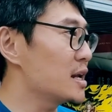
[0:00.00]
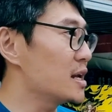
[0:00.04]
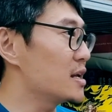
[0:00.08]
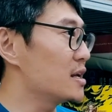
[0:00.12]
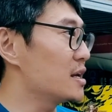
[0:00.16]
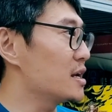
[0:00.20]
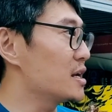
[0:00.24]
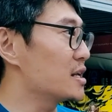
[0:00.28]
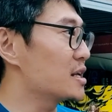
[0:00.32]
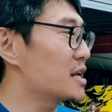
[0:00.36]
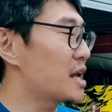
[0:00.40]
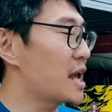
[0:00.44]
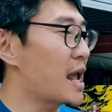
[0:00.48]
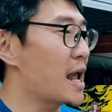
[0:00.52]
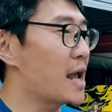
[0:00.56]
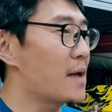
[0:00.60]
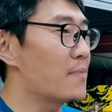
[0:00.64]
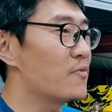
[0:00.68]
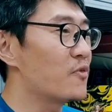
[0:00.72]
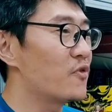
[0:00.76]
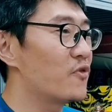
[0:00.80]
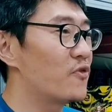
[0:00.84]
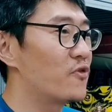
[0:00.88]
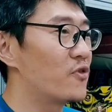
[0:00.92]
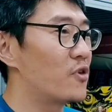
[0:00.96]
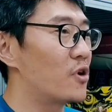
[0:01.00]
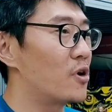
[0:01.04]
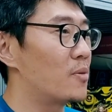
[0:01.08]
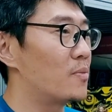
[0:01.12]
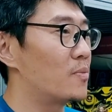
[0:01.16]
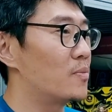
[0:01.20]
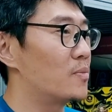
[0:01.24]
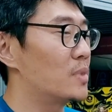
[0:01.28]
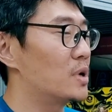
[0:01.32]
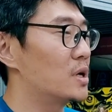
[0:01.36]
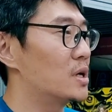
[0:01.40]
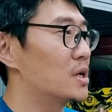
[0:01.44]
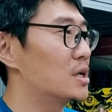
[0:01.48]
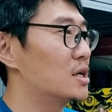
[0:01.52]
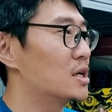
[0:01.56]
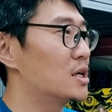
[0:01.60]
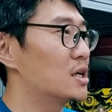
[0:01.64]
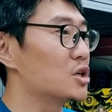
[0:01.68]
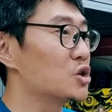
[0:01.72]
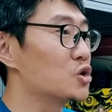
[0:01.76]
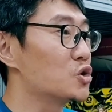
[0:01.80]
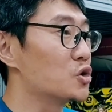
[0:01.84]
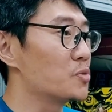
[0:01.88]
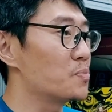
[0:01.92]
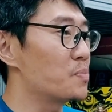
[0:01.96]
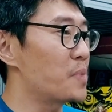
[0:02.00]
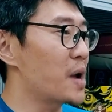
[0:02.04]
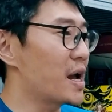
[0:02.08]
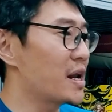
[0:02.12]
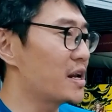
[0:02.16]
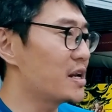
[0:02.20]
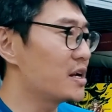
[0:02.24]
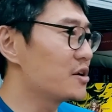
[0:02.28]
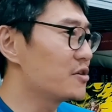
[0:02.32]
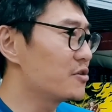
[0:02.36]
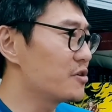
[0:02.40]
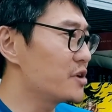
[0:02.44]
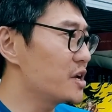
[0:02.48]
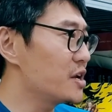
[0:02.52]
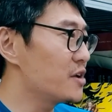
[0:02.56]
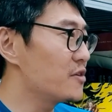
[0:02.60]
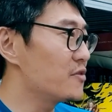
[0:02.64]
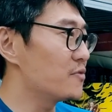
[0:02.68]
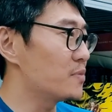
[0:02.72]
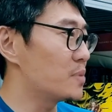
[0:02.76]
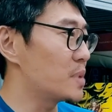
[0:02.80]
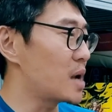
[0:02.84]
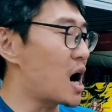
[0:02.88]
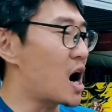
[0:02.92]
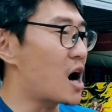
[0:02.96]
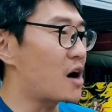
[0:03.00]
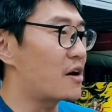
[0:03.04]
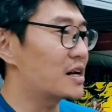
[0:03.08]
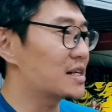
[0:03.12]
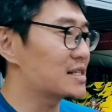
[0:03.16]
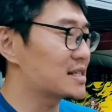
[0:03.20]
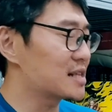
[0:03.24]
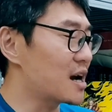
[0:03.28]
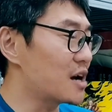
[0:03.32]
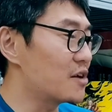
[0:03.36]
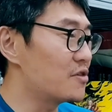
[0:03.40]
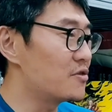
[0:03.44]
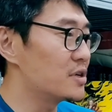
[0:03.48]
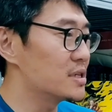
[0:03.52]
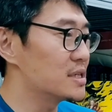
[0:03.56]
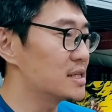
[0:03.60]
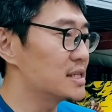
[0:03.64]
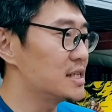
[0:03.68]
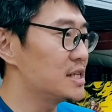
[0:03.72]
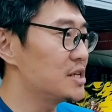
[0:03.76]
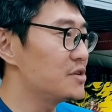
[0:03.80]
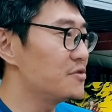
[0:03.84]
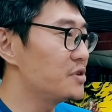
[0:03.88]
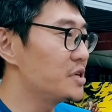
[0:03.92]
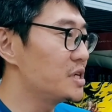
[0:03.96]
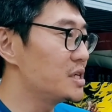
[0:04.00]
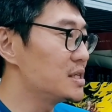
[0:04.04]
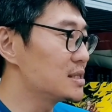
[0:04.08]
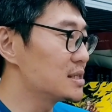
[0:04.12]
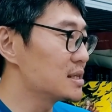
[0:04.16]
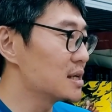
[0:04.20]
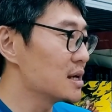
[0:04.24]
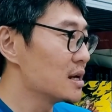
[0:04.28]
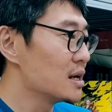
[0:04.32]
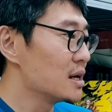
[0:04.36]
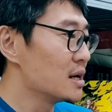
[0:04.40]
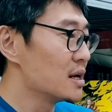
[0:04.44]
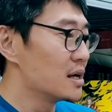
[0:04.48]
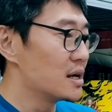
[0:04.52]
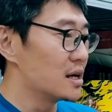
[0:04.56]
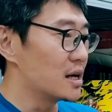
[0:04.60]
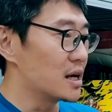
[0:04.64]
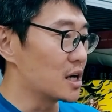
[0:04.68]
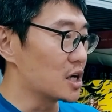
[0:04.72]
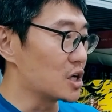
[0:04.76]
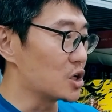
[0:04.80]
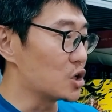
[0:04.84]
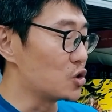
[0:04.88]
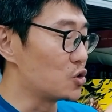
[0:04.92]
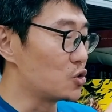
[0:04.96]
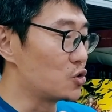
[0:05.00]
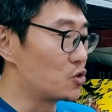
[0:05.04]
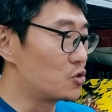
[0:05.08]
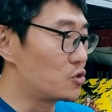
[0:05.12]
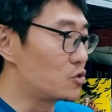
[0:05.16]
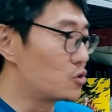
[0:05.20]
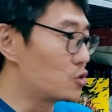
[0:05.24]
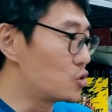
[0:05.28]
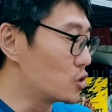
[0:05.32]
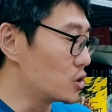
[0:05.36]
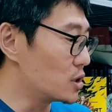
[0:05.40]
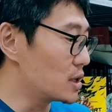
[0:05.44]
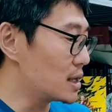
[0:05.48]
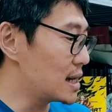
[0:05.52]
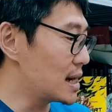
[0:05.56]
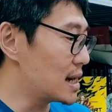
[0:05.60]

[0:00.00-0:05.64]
It came from a good pedigree from the RX100 series, good